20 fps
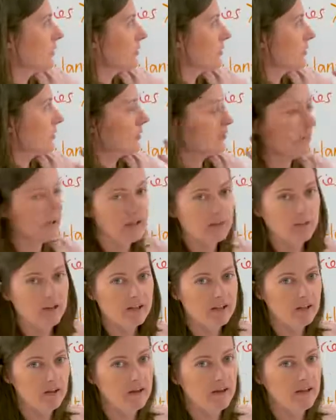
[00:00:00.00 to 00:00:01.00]
So many,
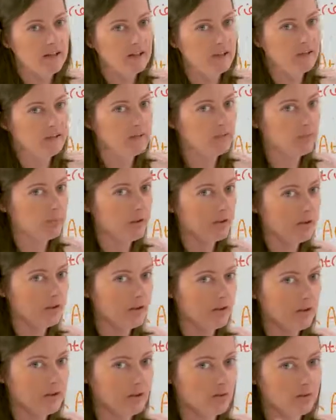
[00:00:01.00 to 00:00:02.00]
many islands. But
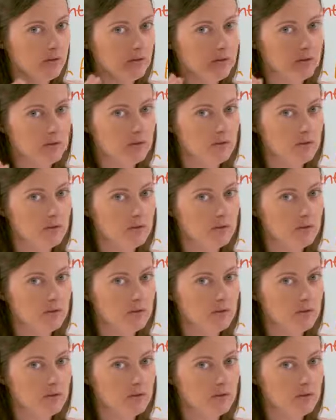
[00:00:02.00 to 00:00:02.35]
the